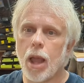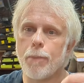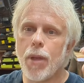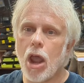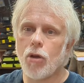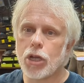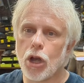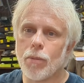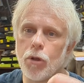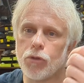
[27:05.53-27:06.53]
like battery
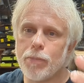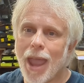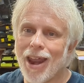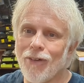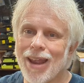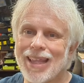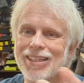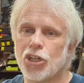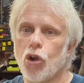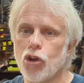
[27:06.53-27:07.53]
terminals, battery
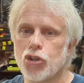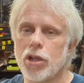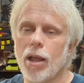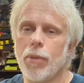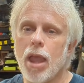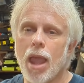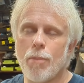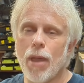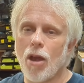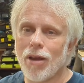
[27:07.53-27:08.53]
is charged up,
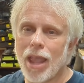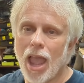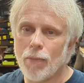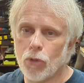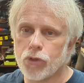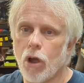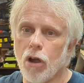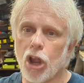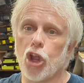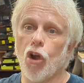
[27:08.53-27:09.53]
and battery cables
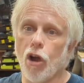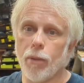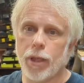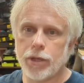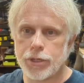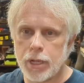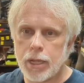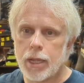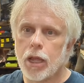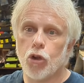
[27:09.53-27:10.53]
aren't garbage.
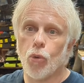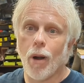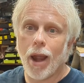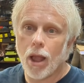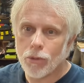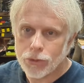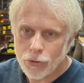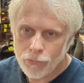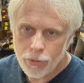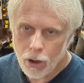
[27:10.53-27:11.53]
Grounds
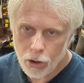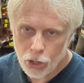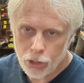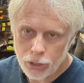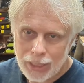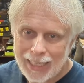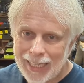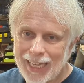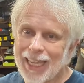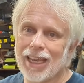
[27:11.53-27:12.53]
are good and
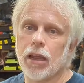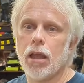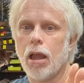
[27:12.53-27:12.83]
clean.